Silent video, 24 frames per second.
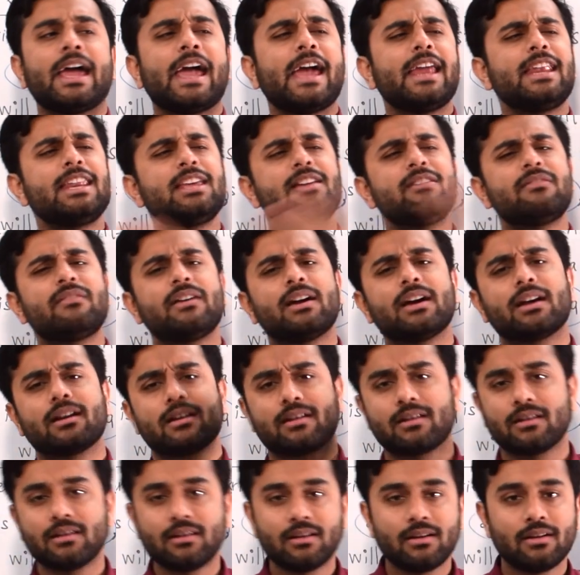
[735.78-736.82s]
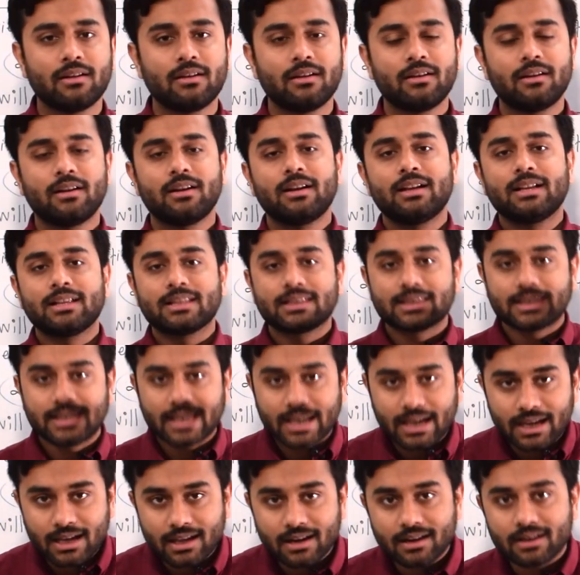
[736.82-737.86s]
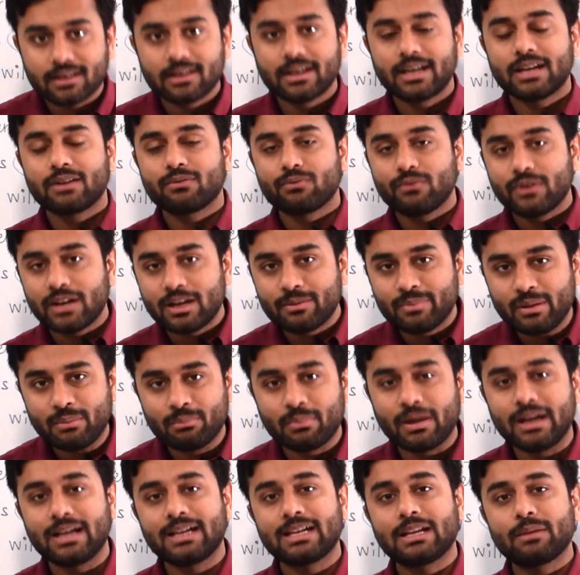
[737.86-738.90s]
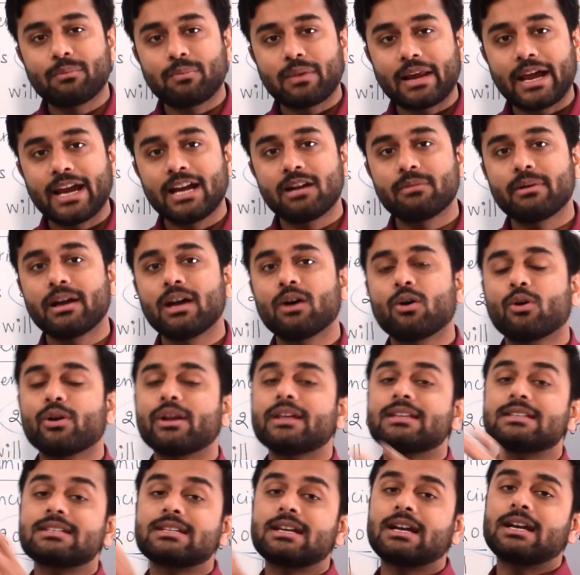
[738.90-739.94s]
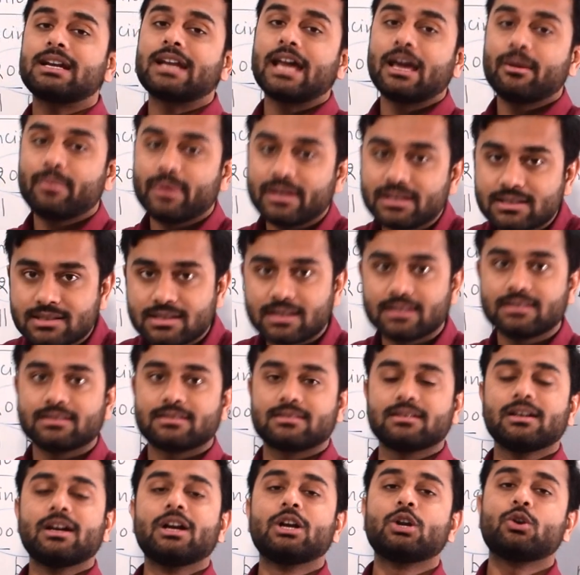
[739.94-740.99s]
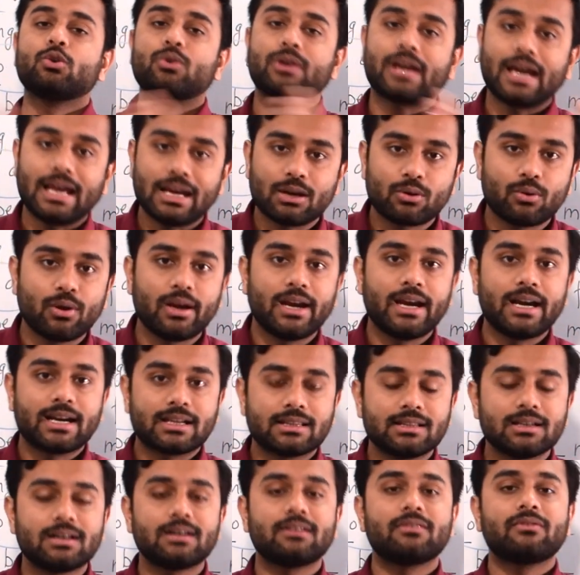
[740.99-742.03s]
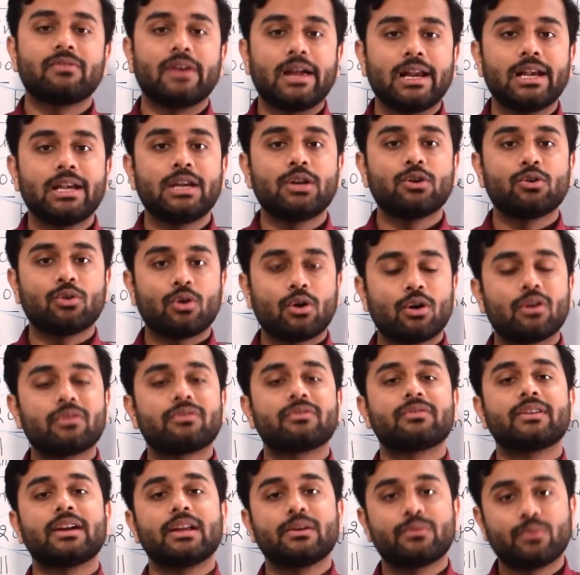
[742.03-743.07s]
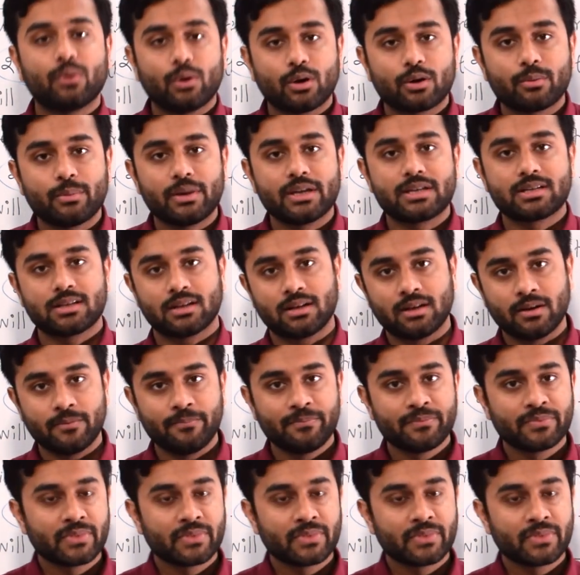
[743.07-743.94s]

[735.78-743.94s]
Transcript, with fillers: anywhere, there it will be multiplied by original dimensions to calculate the value of deformation.